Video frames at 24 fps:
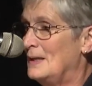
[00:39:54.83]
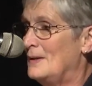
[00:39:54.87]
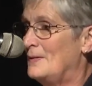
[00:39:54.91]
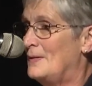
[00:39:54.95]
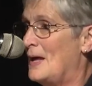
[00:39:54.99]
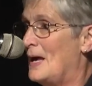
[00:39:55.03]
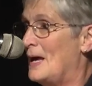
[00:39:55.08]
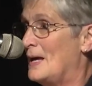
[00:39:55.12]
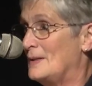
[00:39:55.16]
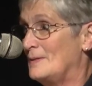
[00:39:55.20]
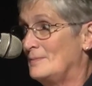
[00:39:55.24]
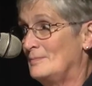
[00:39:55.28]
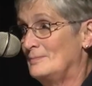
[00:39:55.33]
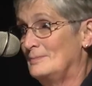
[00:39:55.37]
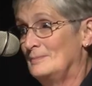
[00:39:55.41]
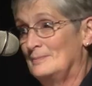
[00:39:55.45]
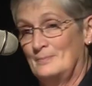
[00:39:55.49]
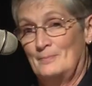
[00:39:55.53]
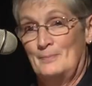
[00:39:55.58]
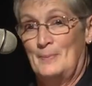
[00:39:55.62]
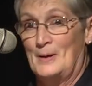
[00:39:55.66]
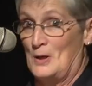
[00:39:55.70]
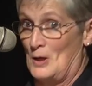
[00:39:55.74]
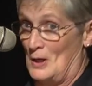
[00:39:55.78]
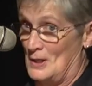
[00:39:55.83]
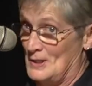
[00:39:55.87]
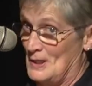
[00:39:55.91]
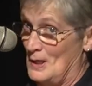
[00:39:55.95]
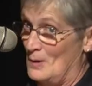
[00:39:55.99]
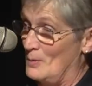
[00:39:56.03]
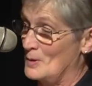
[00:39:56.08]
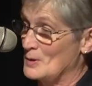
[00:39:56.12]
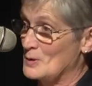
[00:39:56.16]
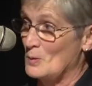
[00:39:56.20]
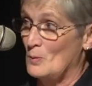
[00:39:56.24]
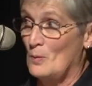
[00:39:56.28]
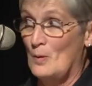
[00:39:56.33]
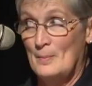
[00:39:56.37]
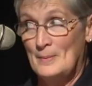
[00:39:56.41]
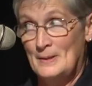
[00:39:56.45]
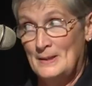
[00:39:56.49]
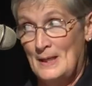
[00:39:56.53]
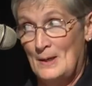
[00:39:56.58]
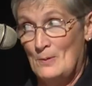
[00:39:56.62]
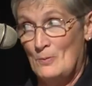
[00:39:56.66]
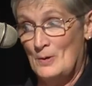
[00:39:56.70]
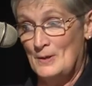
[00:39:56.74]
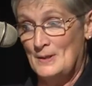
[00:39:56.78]
that because I was a
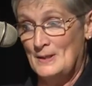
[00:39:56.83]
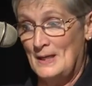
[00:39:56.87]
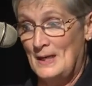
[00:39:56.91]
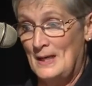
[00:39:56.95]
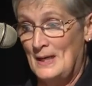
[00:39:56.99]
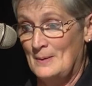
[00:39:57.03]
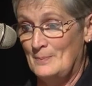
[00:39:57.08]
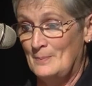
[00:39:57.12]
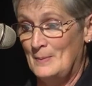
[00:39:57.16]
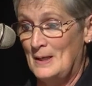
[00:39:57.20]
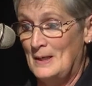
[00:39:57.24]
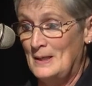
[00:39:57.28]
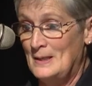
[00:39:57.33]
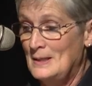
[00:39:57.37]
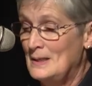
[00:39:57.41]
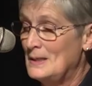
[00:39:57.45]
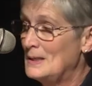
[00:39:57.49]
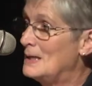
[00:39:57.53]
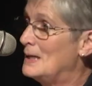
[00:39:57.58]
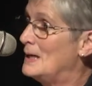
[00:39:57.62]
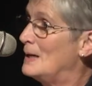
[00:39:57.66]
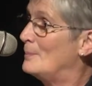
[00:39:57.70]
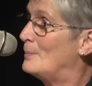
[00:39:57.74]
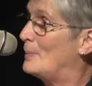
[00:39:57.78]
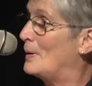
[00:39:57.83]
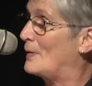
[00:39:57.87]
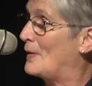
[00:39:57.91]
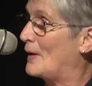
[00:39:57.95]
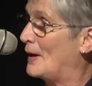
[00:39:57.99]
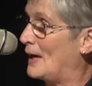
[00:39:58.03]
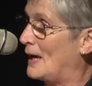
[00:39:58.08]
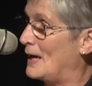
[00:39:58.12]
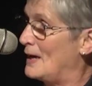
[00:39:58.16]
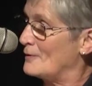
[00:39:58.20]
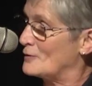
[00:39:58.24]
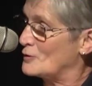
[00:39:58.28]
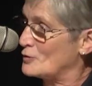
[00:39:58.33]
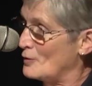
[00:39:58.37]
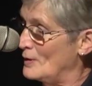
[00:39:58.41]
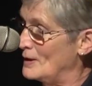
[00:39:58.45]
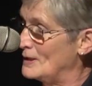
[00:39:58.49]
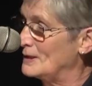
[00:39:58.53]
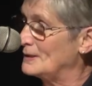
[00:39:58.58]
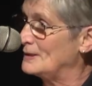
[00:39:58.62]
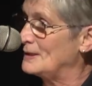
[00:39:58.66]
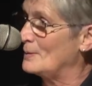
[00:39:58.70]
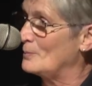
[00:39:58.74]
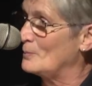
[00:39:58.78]
woman they wouldn't hit me, but that I have
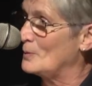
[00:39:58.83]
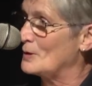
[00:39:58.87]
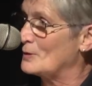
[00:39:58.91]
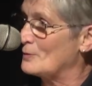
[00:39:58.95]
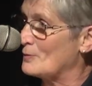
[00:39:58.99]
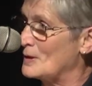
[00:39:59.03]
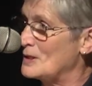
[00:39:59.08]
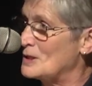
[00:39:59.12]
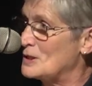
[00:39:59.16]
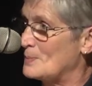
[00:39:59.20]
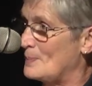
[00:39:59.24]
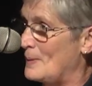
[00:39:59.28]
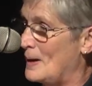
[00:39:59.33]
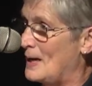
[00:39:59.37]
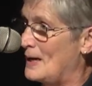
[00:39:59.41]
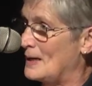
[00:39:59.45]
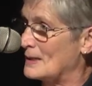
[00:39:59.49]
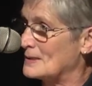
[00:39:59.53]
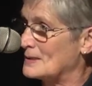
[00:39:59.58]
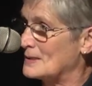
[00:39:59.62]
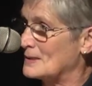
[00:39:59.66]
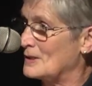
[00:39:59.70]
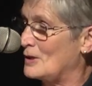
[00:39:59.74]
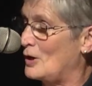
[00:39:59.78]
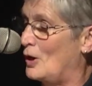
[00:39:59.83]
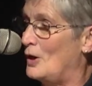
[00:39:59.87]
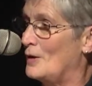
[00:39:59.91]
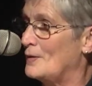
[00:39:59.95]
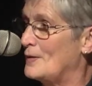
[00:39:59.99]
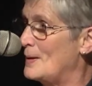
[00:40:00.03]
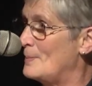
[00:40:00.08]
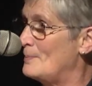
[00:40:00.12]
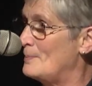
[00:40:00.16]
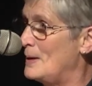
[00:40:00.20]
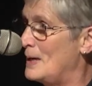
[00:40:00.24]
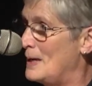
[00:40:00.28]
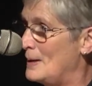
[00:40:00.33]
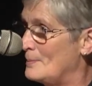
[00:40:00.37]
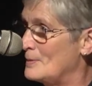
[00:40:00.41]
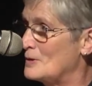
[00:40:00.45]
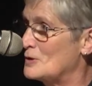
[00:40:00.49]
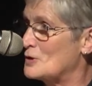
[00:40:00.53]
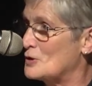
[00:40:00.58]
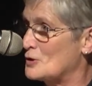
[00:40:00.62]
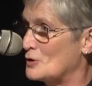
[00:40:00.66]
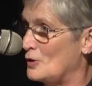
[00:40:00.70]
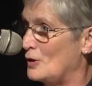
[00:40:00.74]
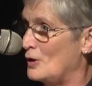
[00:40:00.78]
treated them with respect, called them ma'am
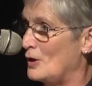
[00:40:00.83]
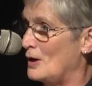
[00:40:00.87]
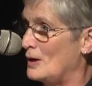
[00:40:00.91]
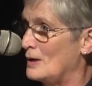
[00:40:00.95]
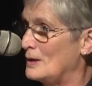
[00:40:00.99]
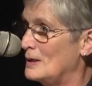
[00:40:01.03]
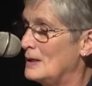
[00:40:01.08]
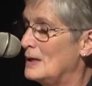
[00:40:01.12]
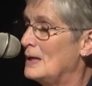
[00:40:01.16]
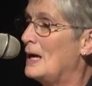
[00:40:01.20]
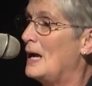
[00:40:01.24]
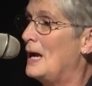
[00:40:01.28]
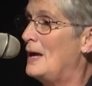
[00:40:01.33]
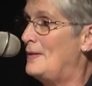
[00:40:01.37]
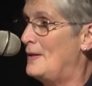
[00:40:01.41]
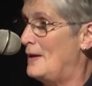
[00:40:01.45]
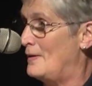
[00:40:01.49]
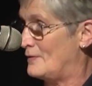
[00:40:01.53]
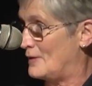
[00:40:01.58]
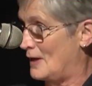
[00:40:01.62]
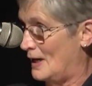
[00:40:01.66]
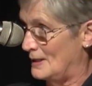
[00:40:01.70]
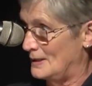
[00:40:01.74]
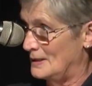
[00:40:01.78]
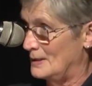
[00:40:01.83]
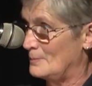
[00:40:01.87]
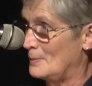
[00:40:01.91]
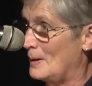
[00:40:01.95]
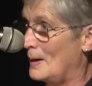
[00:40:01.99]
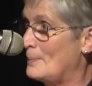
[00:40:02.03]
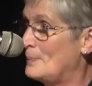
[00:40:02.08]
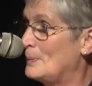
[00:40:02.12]
and sir, and they've gotten in my